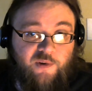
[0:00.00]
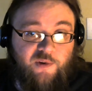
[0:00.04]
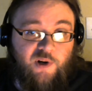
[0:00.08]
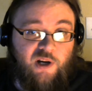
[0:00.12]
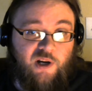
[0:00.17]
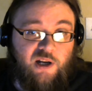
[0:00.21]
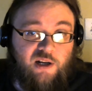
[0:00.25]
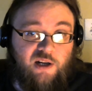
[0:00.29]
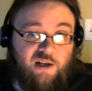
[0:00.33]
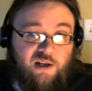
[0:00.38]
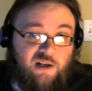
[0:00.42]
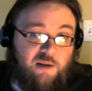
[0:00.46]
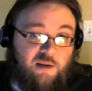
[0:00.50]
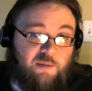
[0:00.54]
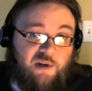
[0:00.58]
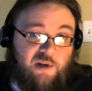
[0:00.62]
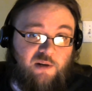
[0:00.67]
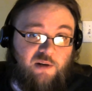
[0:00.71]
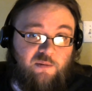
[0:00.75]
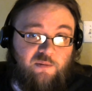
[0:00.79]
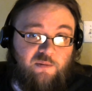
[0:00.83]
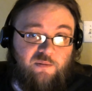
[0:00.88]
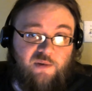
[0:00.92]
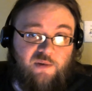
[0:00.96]
forget it. I
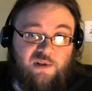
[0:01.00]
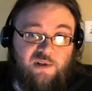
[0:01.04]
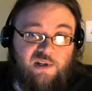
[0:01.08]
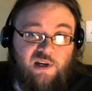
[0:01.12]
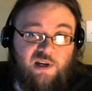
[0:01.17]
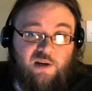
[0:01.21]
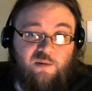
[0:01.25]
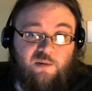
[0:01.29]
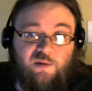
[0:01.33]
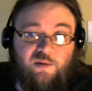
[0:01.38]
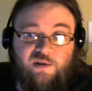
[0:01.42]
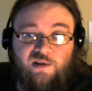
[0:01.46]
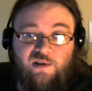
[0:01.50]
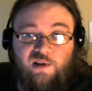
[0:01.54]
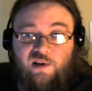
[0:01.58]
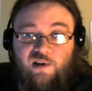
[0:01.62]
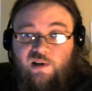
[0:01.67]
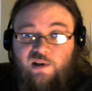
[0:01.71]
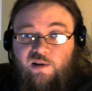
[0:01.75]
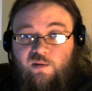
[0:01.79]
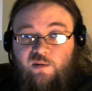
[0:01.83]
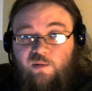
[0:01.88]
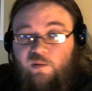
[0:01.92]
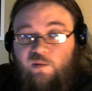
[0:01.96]
mean, the tank was
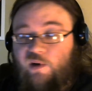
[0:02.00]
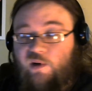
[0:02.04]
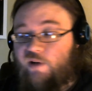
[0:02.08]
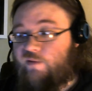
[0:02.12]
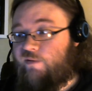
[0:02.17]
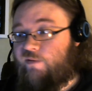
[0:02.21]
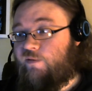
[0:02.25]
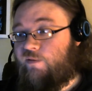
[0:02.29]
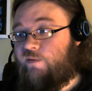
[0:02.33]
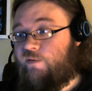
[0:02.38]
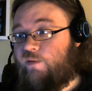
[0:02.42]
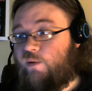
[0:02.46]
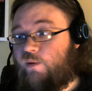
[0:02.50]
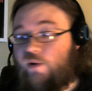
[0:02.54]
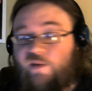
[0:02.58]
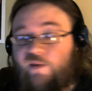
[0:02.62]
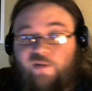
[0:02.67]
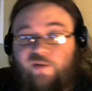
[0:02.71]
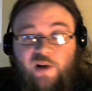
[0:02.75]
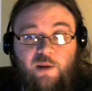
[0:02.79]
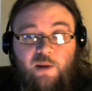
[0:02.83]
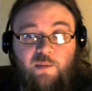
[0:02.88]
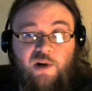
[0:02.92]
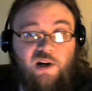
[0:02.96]
like, what,
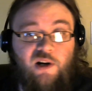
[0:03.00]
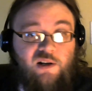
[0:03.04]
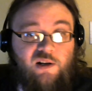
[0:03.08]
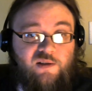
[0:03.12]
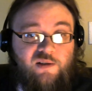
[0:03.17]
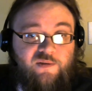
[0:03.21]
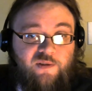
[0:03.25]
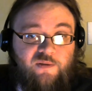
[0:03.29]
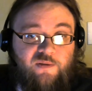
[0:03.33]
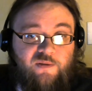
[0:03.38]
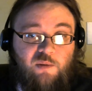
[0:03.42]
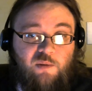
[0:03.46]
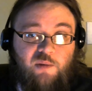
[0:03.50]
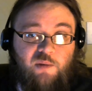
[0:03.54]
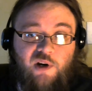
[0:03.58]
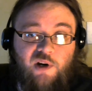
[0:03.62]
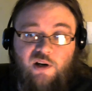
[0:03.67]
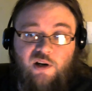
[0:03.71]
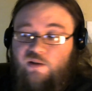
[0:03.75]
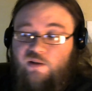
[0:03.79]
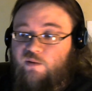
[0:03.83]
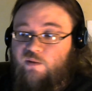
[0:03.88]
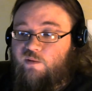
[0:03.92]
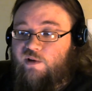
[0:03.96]
$45,
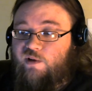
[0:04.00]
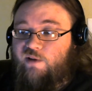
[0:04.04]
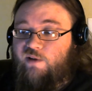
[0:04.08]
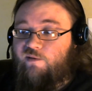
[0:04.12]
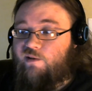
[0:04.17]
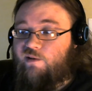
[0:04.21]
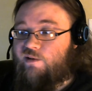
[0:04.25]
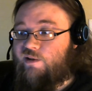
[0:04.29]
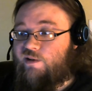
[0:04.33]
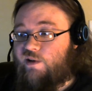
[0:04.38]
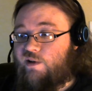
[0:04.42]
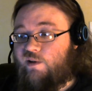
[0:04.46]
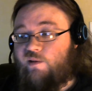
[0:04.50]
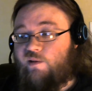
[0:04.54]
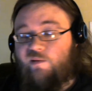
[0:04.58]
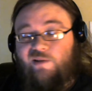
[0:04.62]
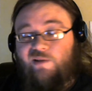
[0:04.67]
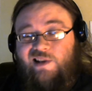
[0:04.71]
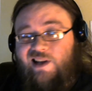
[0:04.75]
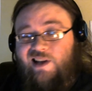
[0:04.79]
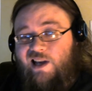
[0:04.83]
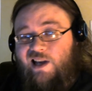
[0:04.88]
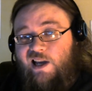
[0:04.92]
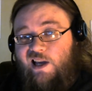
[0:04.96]
$50 or whatever.
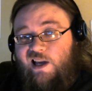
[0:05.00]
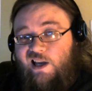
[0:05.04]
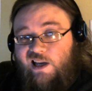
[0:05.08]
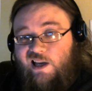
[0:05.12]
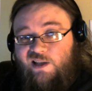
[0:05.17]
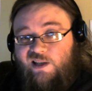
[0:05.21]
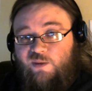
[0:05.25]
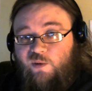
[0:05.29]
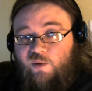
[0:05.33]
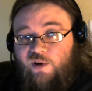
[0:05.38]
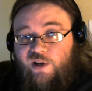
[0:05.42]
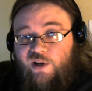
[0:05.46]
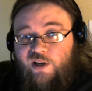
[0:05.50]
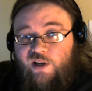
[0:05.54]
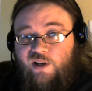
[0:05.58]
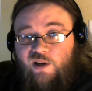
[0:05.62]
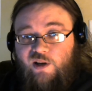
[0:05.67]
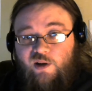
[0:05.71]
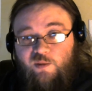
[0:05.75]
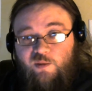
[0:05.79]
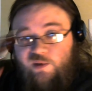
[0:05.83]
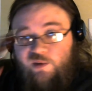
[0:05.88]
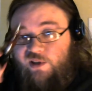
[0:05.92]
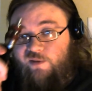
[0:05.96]
So it's
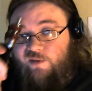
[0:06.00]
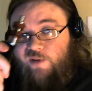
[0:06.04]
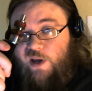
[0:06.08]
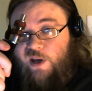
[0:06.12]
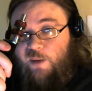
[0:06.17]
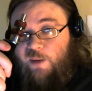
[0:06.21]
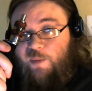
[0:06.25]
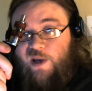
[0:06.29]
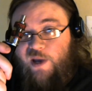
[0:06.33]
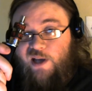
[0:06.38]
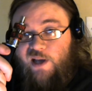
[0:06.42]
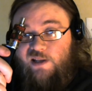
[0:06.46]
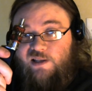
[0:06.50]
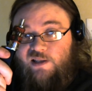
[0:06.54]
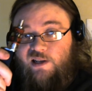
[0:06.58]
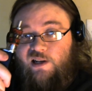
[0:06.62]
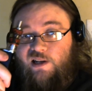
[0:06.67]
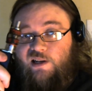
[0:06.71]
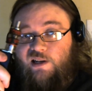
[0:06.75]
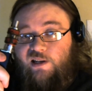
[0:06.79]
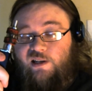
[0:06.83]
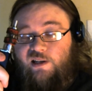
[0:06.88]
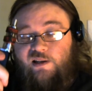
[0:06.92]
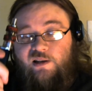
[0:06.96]
working good with the vape bands
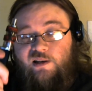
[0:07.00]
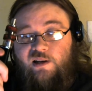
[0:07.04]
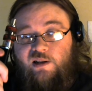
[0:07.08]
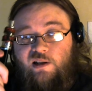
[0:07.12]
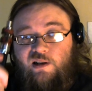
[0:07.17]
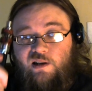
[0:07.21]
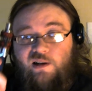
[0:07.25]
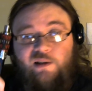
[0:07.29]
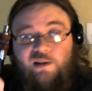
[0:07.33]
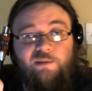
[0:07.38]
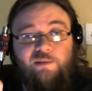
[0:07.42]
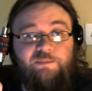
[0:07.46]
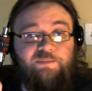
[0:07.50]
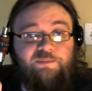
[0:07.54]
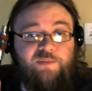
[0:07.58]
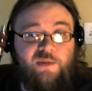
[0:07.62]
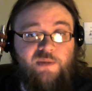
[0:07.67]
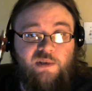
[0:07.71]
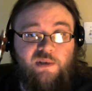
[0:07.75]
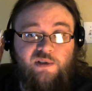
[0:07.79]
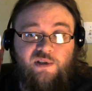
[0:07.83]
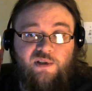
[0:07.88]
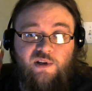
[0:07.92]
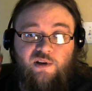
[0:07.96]
on it.
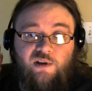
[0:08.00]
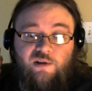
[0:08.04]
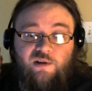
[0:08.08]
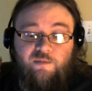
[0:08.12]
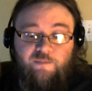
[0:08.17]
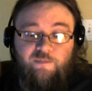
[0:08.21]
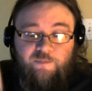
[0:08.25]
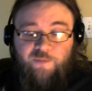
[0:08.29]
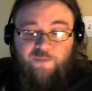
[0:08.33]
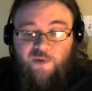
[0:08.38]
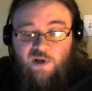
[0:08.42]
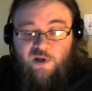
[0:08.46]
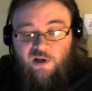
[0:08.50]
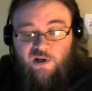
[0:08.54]
It's good.